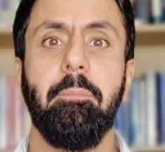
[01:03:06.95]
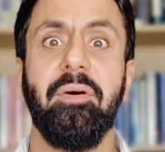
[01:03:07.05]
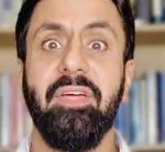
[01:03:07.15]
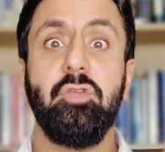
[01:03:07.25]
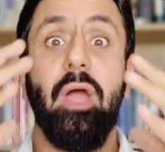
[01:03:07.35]

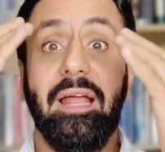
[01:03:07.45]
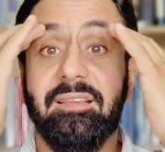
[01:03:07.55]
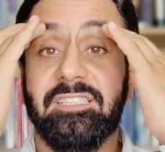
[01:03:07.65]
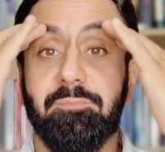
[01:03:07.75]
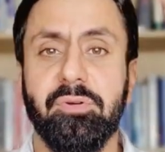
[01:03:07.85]
but then you had
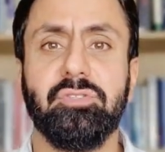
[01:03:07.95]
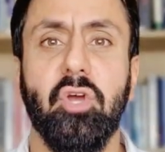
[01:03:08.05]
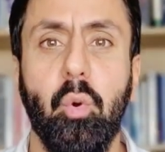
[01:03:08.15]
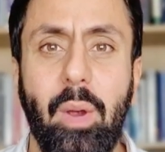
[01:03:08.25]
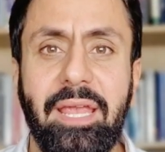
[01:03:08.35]
this
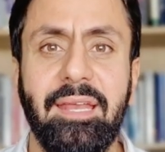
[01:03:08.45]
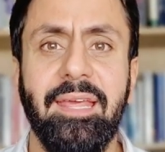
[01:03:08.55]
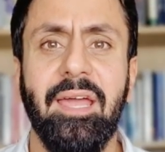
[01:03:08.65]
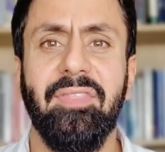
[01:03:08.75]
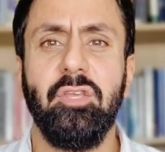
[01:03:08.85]
spiritual
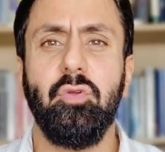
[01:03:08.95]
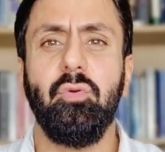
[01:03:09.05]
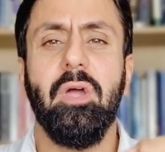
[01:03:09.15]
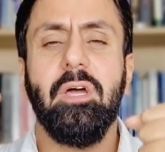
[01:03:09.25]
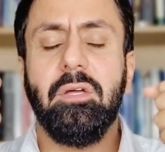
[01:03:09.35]
awakening and then
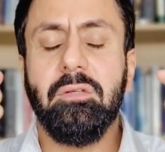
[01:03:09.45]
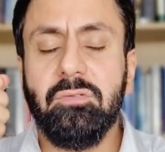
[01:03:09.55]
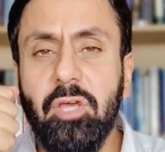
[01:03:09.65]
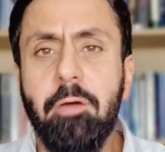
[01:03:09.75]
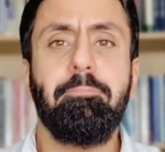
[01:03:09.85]
you
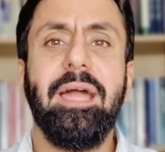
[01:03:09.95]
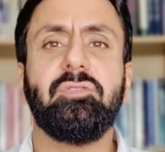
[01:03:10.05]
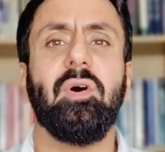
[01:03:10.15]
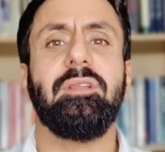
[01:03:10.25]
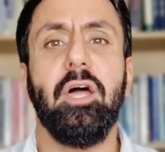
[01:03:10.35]
turn
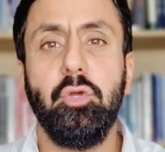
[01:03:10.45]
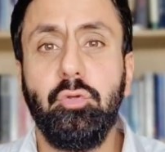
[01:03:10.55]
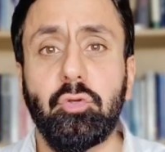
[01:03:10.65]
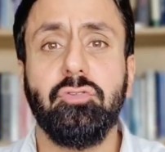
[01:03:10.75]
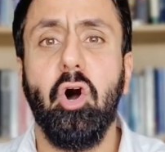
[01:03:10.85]
back to Allah, you
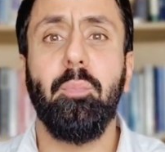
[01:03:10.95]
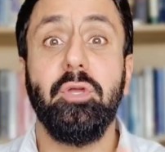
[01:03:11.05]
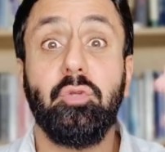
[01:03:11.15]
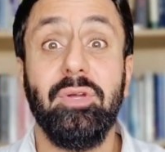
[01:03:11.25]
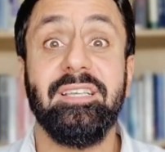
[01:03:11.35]
do tawbah,
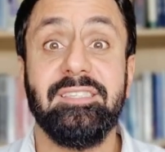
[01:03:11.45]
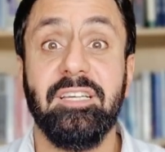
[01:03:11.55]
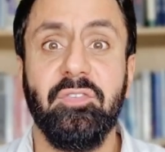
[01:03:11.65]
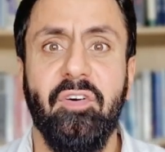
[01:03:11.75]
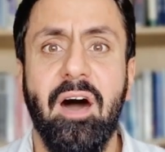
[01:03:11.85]
you do
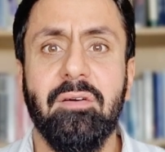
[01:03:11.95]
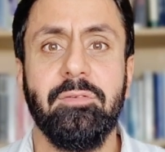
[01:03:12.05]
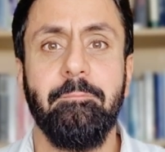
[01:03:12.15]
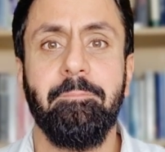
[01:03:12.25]
istighfar,